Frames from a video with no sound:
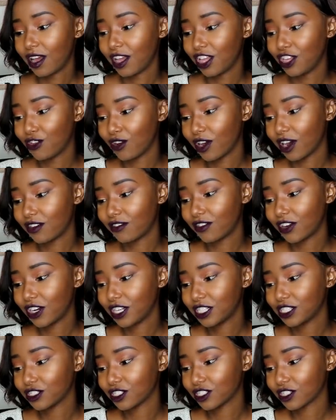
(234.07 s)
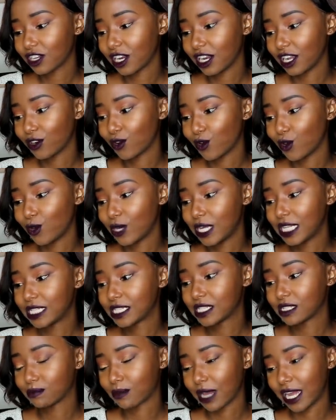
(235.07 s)
You are very social and always
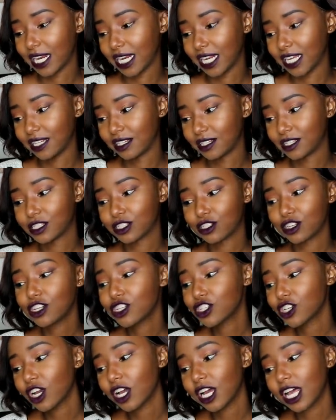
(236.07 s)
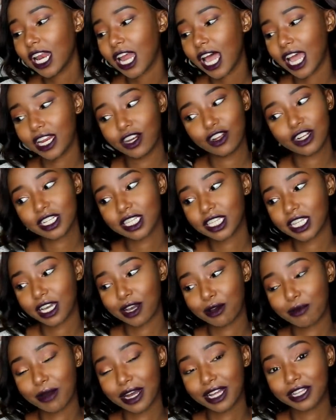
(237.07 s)
smiling. Social, I don't
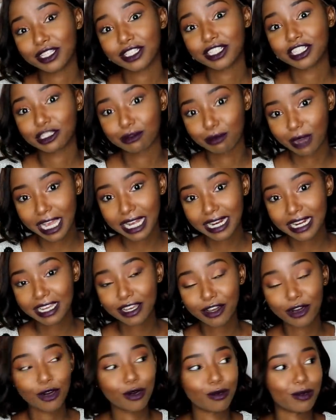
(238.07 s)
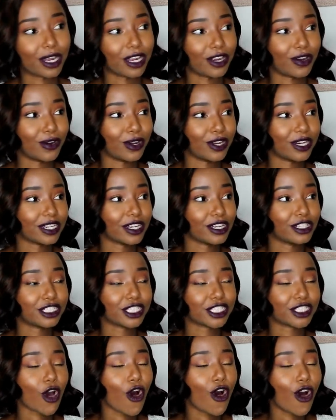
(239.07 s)
think much. Smiling, oh my god,
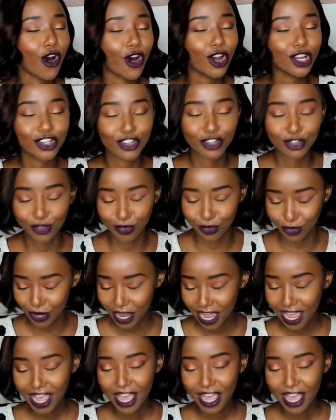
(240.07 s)
so true.